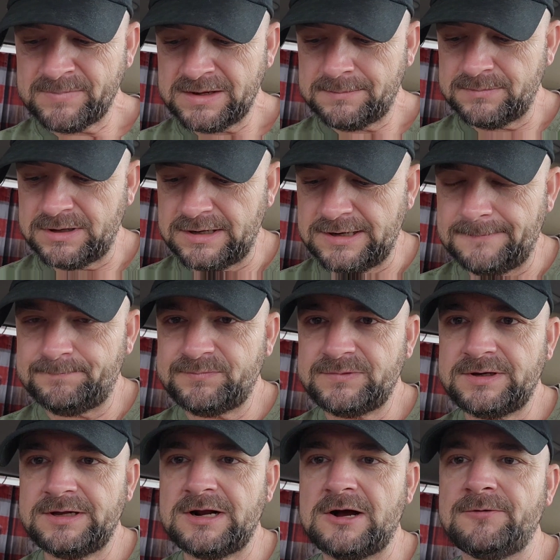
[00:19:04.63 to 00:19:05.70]
but
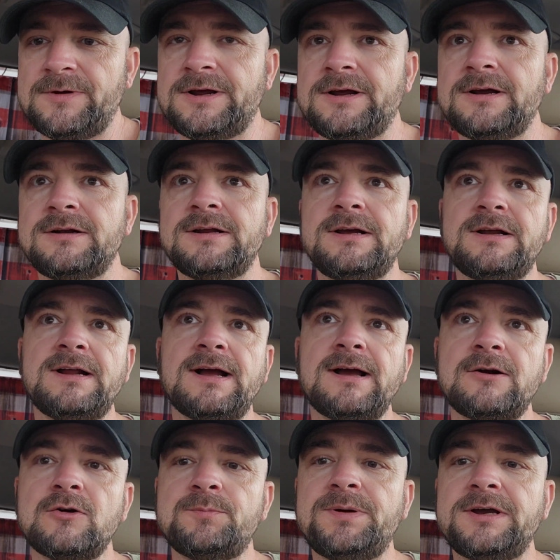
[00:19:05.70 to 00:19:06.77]
get off here, and then I gotta
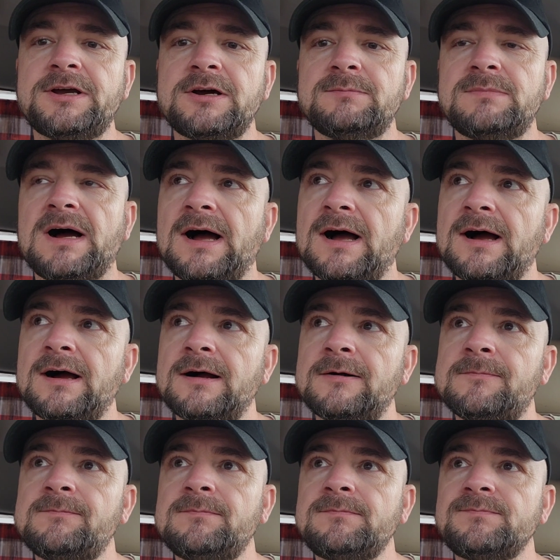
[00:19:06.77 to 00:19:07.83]
go pick up my
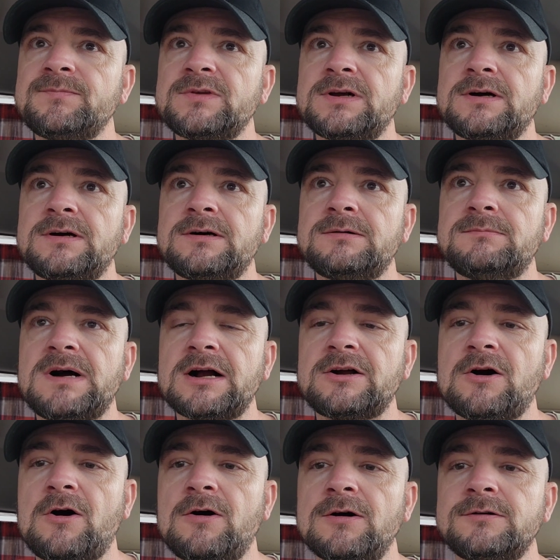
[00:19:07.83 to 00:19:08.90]
my
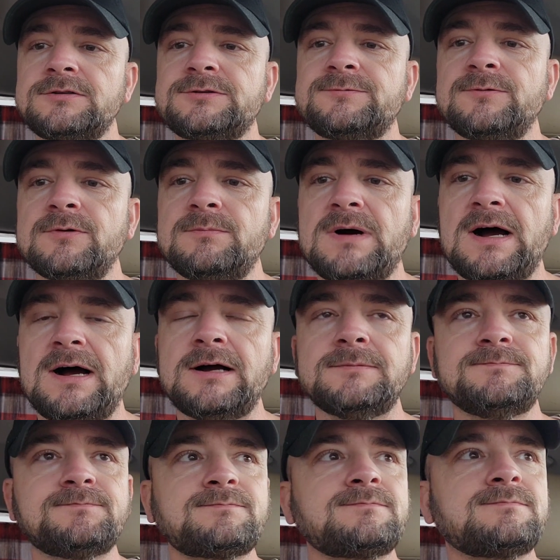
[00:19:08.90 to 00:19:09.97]
cards for my
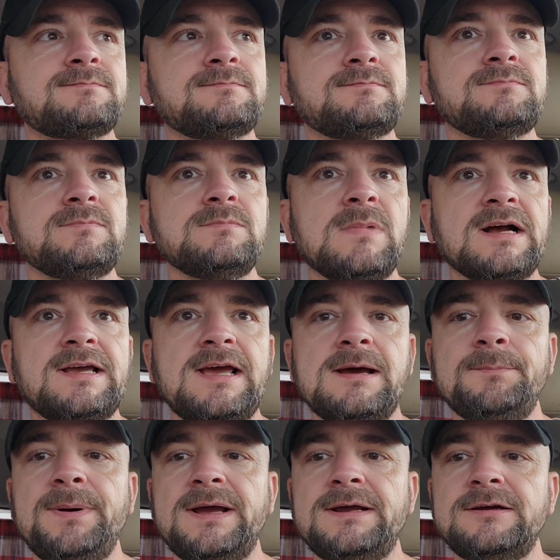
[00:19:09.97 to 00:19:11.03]

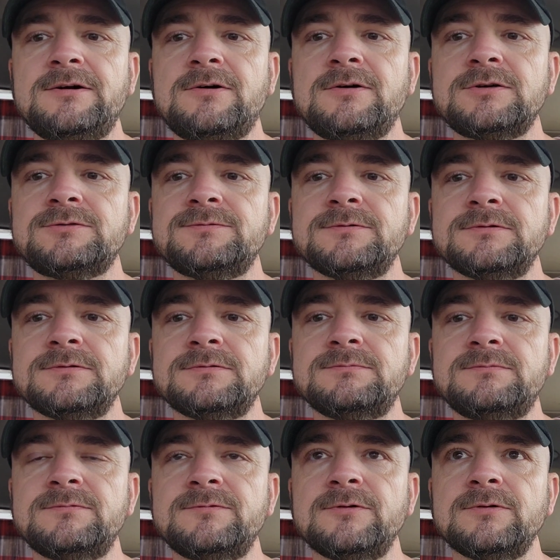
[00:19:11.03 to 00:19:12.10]
campaign cards for
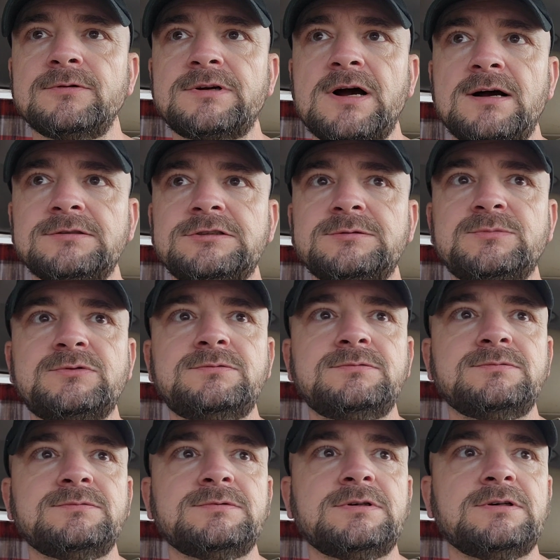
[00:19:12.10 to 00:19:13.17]
constable.
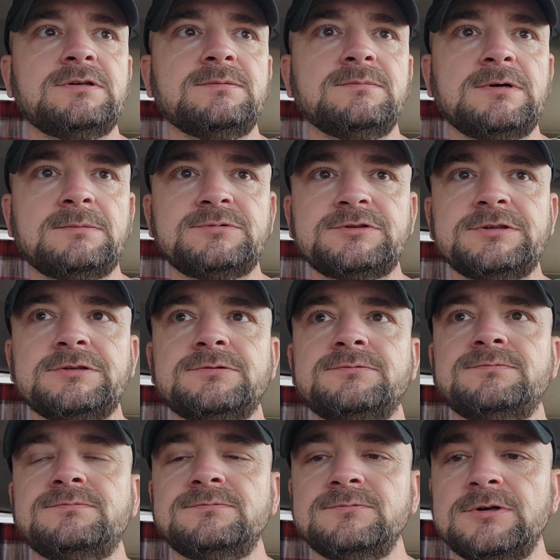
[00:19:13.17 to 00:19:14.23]
I'm still
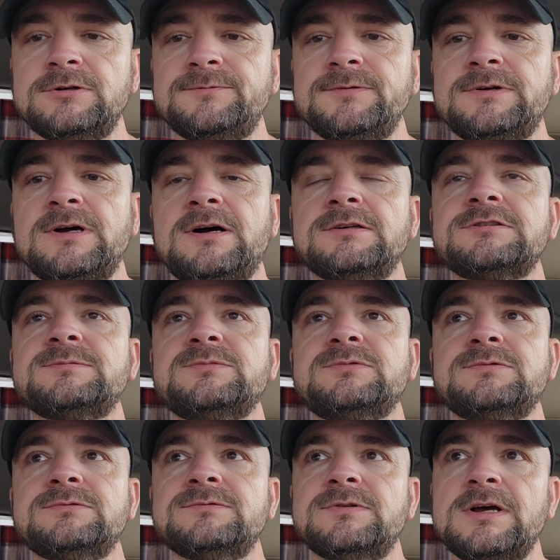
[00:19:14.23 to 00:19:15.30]
running for
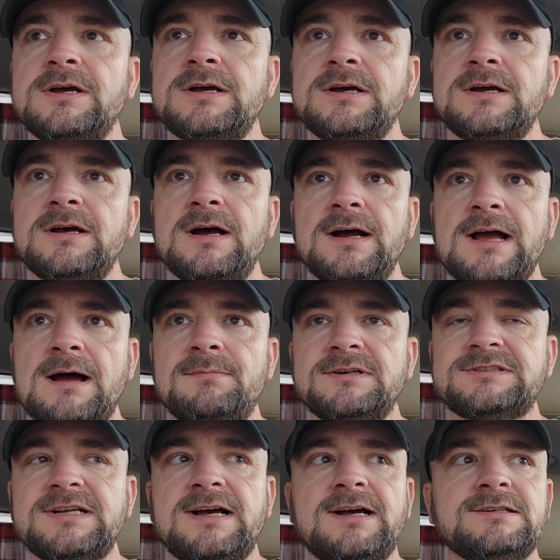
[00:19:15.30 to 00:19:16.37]
constable. I got my
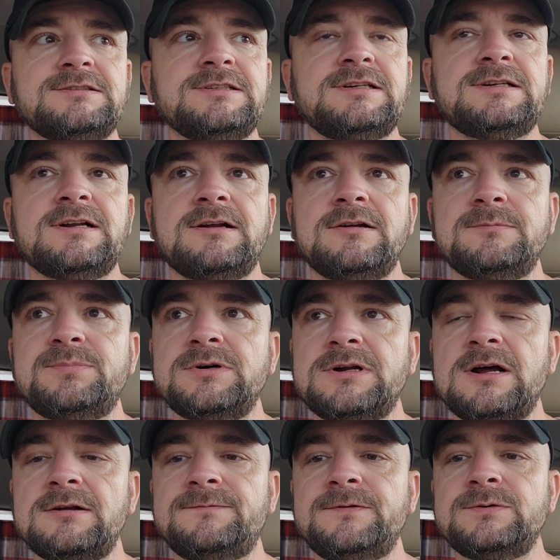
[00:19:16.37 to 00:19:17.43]
signs in. I done put
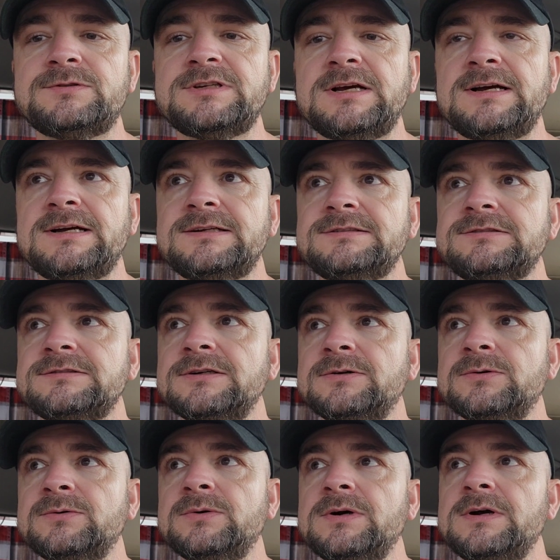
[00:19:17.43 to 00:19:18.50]
out a few signs, so